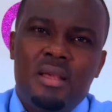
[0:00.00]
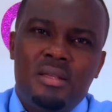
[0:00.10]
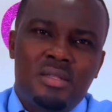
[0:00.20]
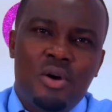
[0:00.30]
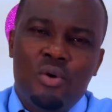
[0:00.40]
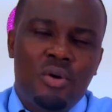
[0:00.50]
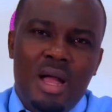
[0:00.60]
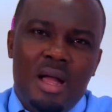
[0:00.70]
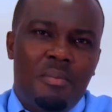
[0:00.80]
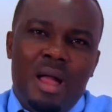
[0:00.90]

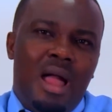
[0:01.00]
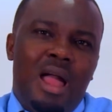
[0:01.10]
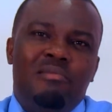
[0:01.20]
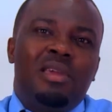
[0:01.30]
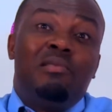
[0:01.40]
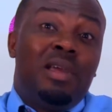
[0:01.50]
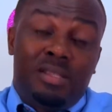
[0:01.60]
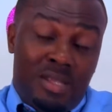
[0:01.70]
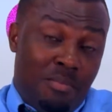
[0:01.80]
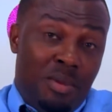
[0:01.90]
So I
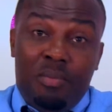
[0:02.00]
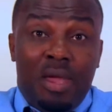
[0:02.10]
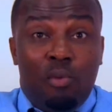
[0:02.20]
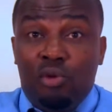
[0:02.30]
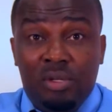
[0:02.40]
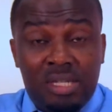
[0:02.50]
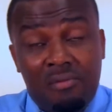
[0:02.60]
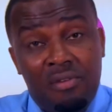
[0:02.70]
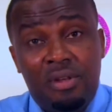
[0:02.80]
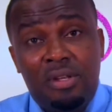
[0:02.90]
regret, maybe I wouldn't have
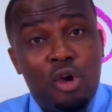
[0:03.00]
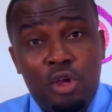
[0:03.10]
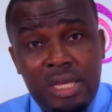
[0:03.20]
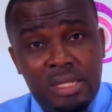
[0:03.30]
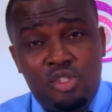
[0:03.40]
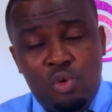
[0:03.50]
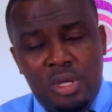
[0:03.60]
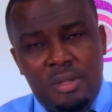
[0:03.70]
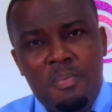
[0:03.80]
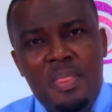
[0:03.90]
even gone into it.